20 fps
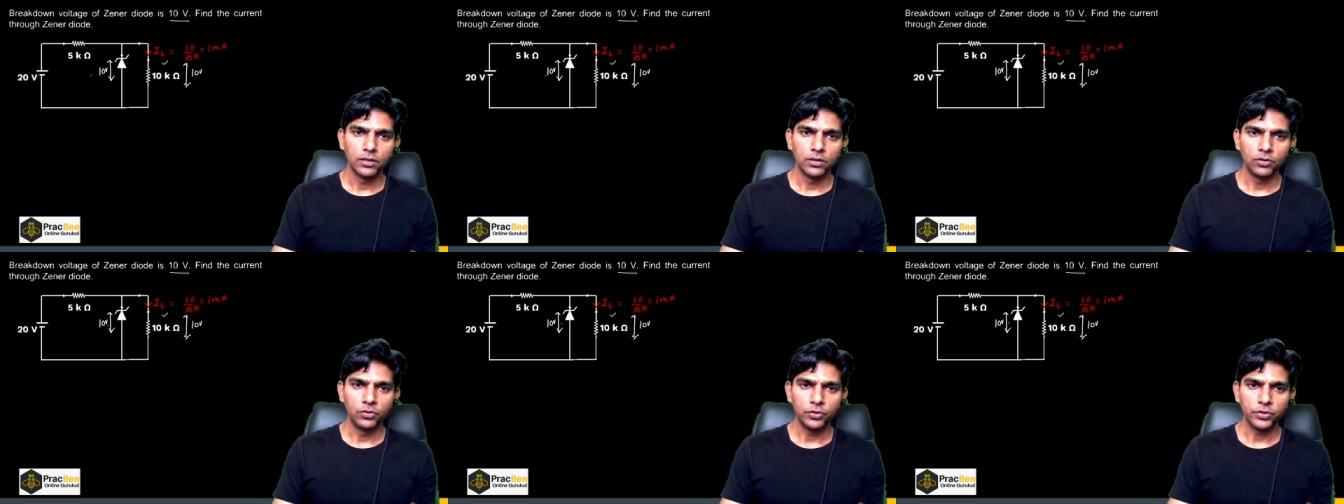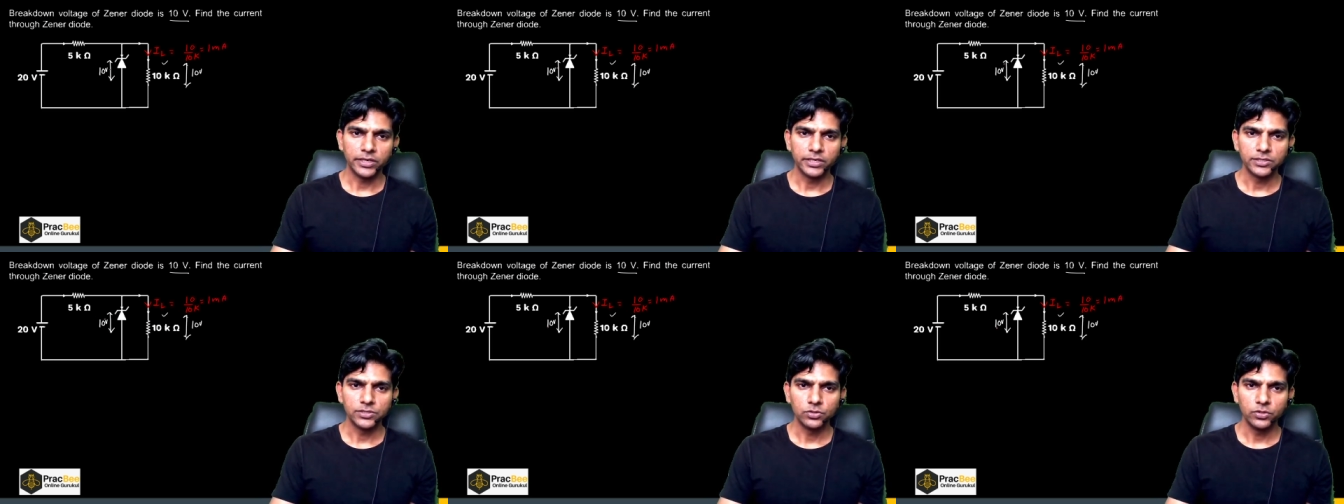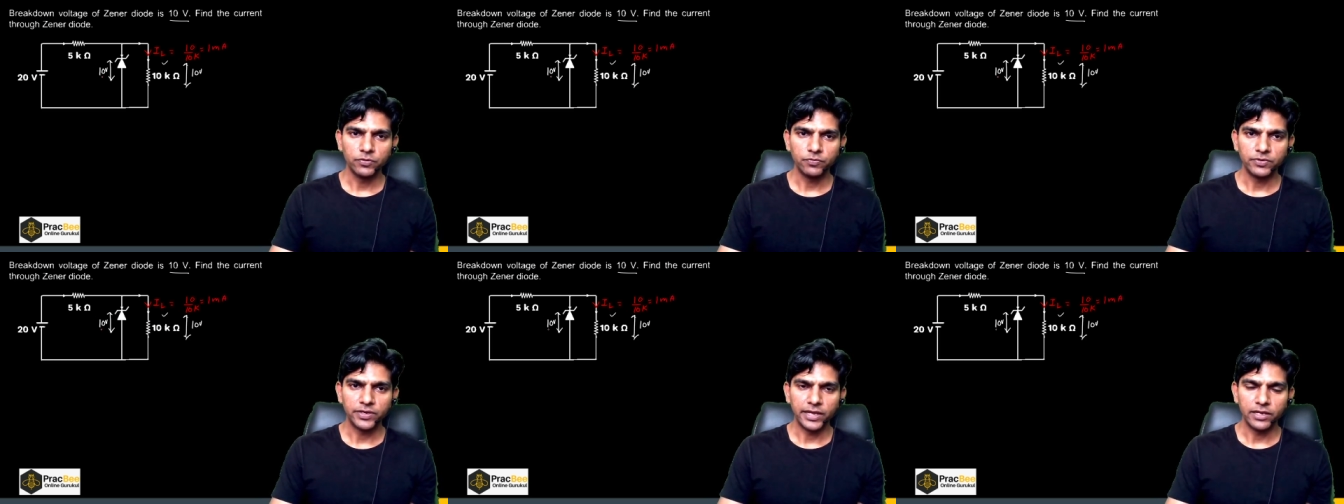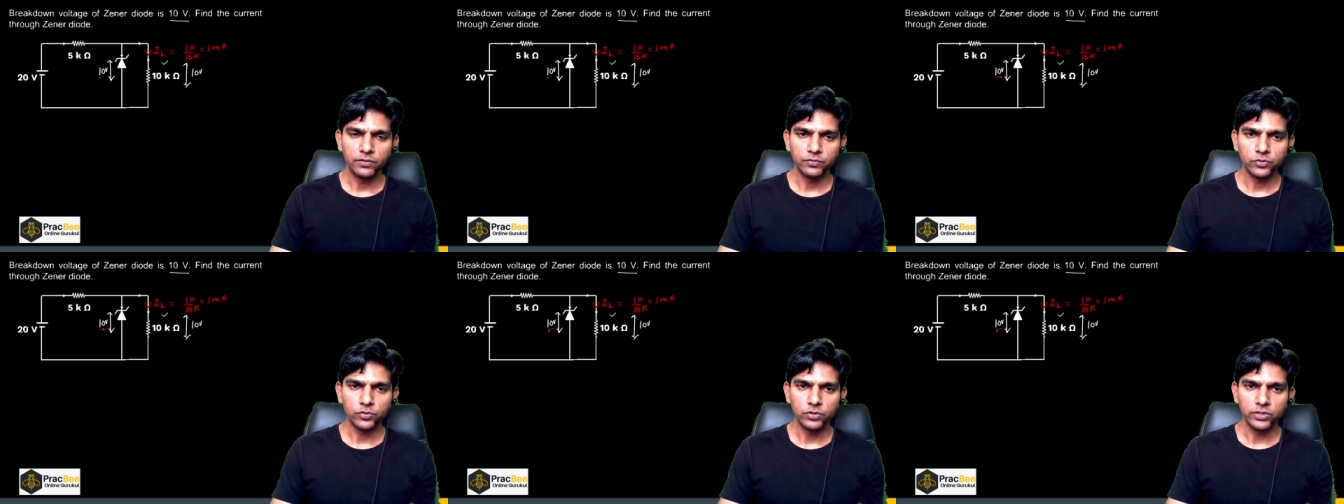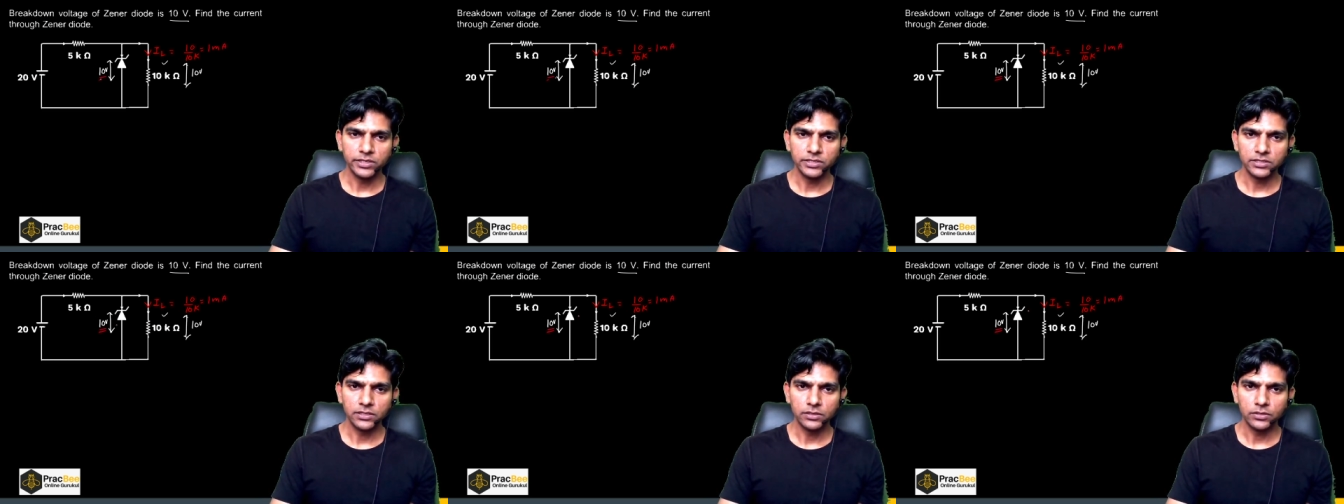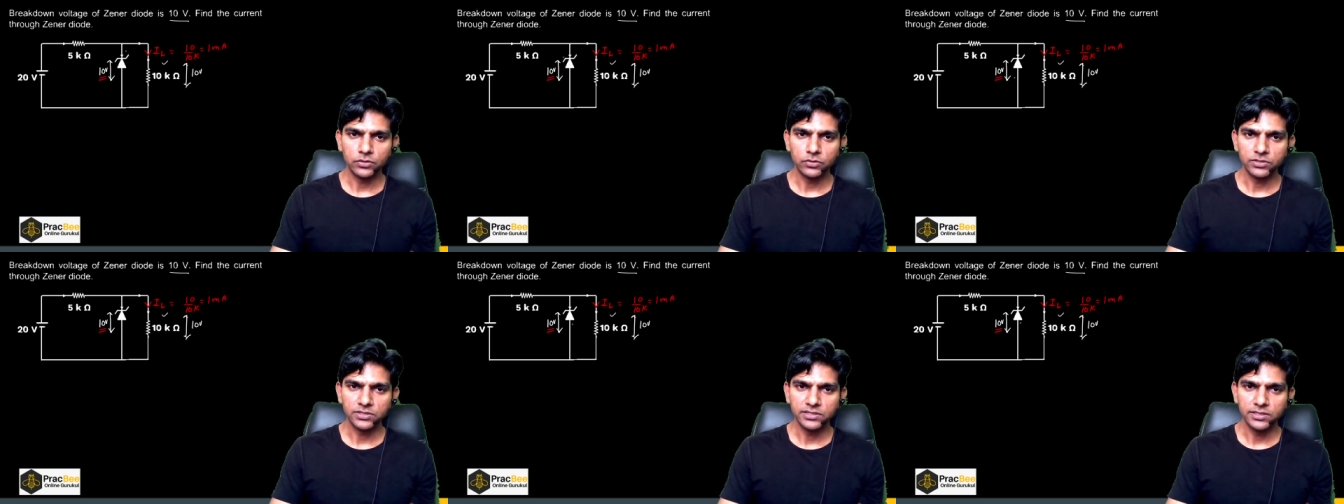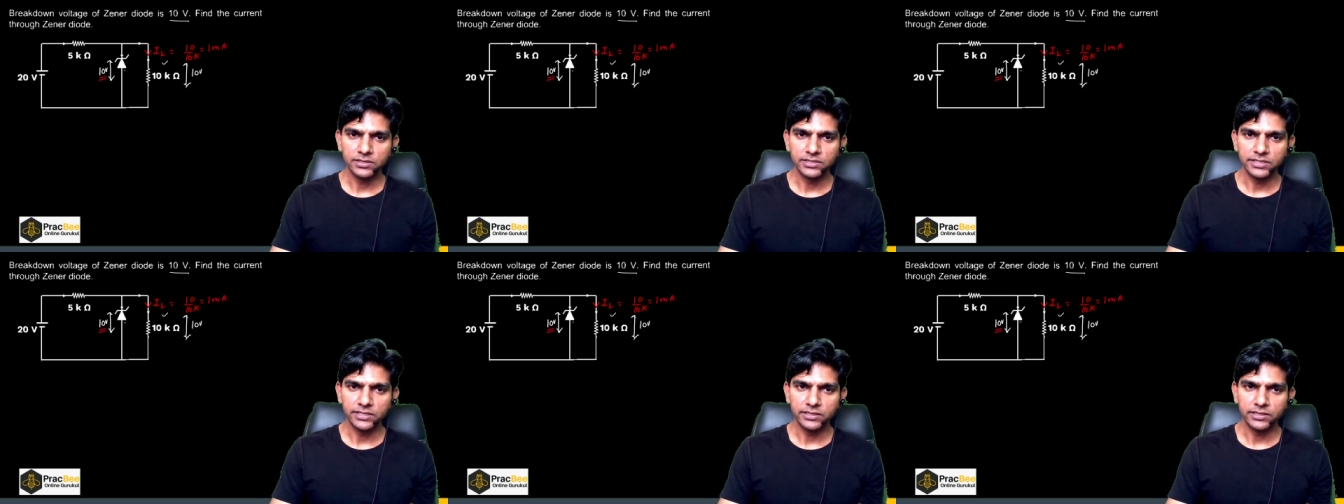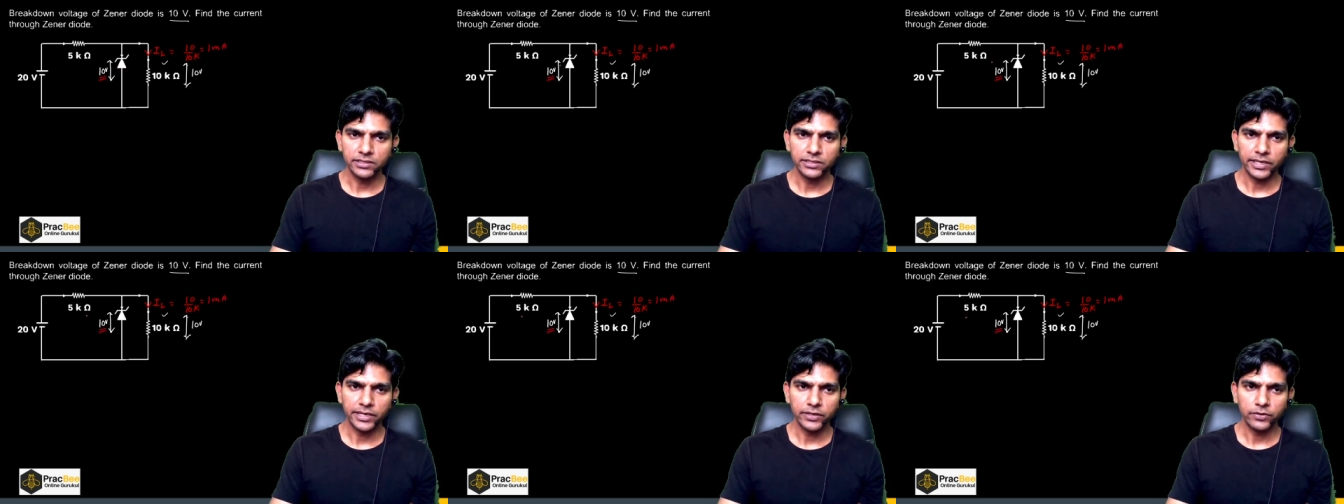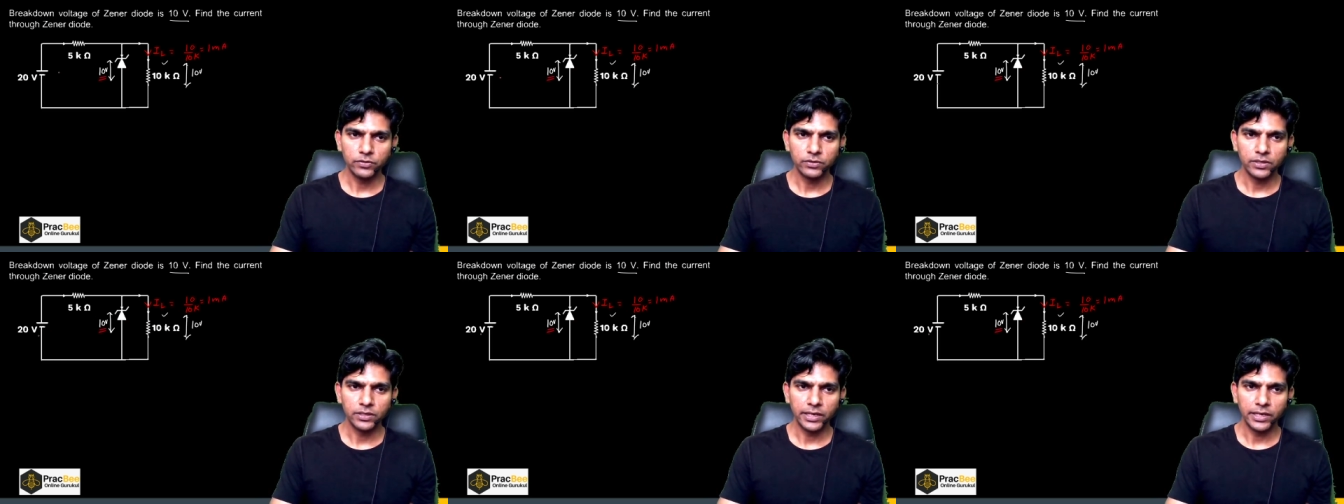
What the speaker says: Okay, so if 10 volt is across the Zener diode,